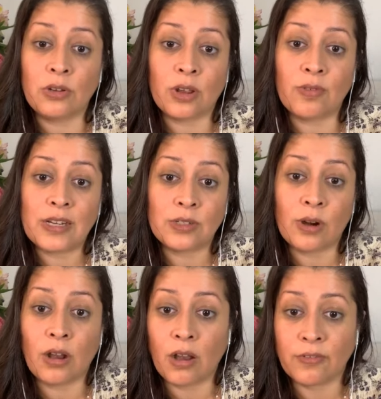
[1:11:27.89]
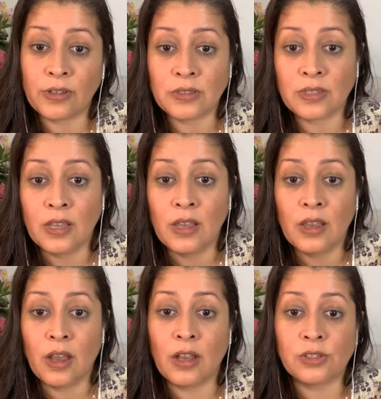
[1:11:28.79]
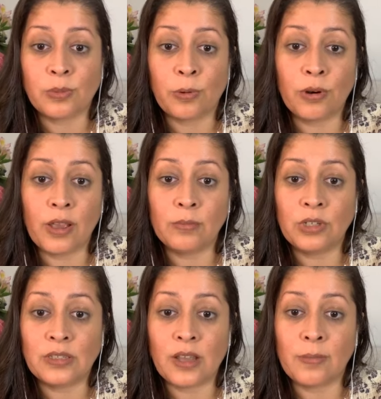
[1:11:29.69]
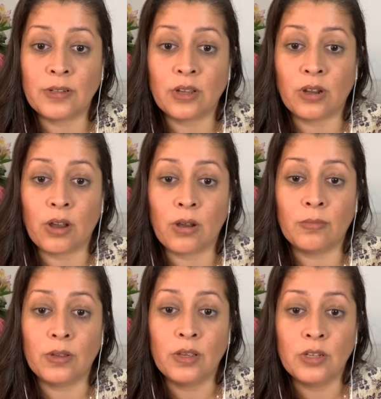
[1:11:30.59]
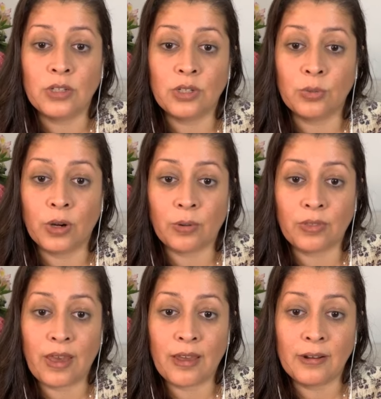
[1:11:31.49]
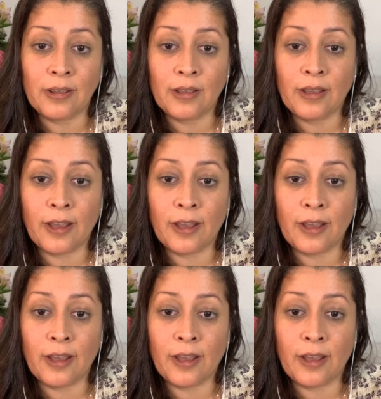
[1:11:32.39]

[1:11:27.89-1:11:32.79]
And you can write to our office, uh, support at to work with that.